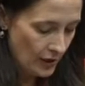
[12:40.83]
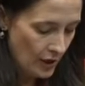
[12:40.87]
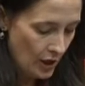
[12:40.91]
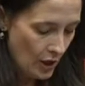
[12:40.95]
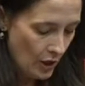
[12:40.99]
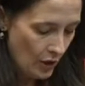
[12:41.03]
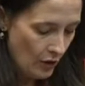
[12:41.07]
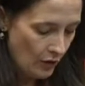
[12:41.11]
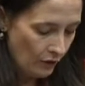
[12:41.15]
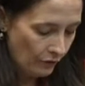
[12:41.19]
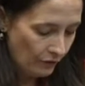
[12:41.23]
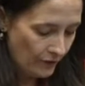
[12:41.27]

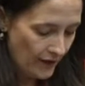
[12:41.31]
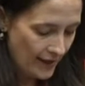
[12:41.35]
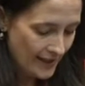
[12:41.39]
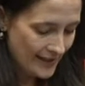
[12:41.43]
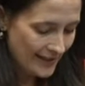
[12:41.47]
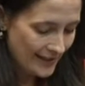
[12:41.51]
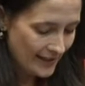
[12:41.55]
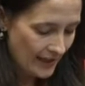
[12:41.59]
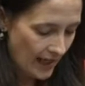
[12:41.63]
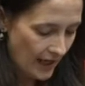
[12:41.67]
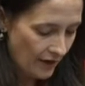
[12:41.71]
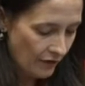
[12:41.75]
who faced
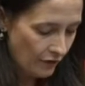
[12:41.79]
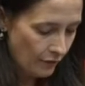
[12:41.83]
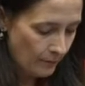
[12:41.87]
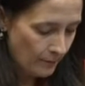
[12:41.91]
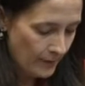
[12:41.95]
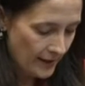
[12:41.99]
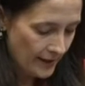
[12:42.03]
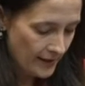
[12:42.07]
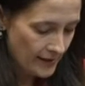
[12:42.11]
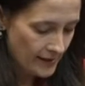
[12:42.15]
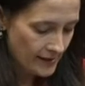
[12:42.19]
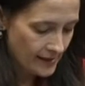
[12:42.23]
life's
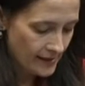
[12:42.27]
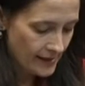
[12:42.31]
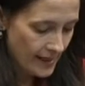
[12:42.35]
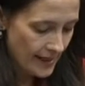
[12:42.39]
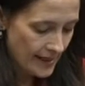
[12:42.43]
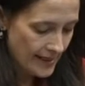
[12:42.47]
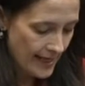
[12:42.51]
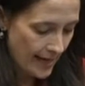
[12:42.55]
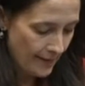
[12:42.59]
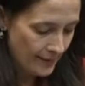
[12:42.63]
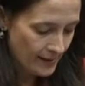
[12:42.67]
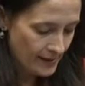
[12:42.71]
biggest
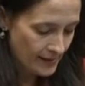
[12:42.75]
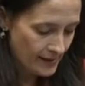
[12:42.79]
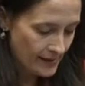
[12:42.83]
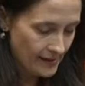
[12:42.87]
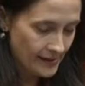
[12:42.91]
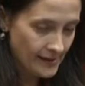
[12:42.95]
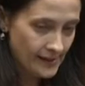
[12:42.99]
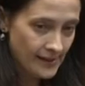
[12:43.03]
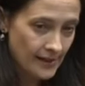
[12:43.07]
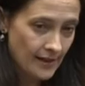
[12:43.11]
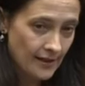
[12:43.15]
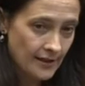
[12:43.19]

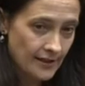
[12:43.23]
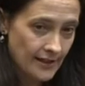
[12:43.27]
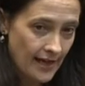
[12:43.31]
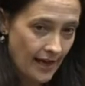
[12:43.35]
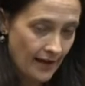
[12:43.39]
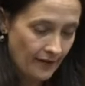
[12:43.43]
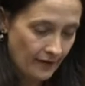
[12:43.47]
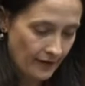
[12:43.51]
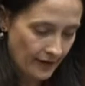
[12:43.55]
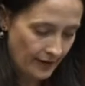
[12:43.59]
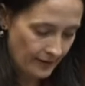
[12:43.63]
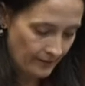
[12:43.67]
nemesis,
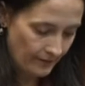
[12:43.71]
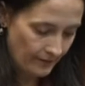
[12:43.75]
death.